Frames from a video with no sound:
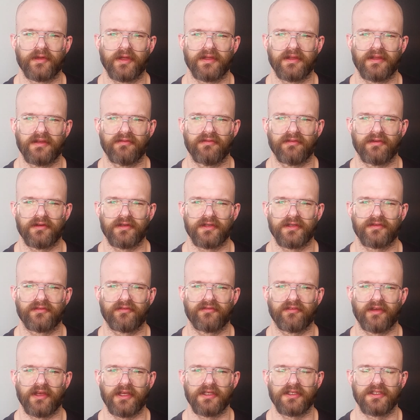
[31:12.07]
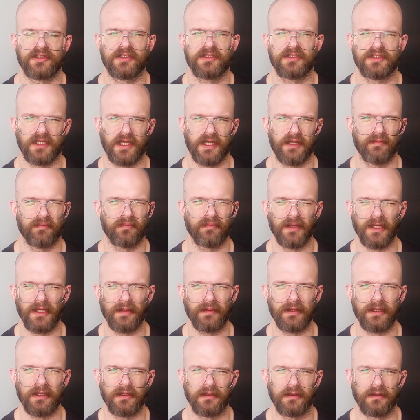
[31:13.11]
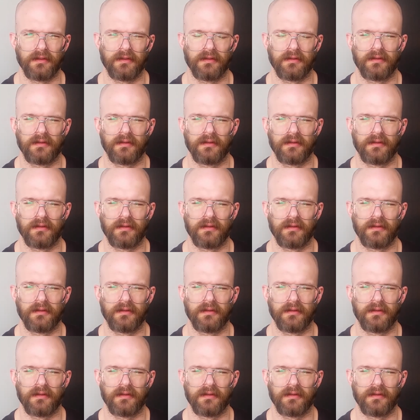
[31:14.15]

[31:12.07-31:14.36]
a different face shape, maybe.